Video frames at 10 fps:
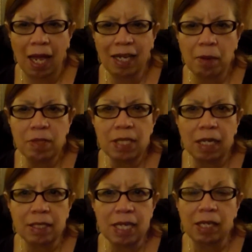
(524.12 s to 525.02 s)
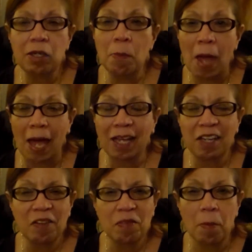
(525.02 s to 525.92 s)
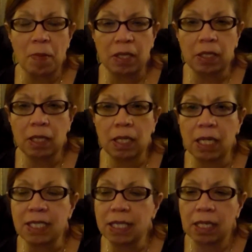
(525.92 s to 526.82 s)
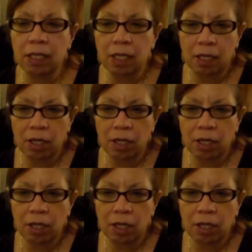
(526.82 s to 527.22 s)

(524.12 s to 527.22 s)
and i was like taken aback for a minute and i said